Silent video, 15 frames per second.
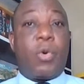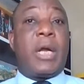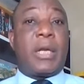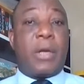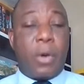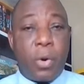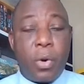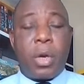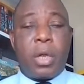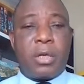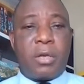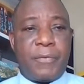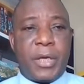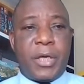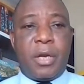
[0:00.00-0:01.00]
Quite a whole
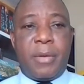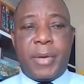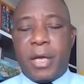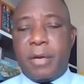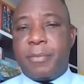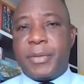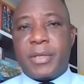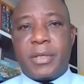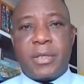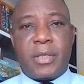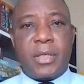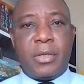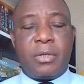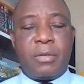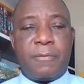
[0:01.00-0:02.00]
lot of economic and
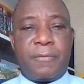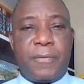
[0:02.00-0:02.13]
business news to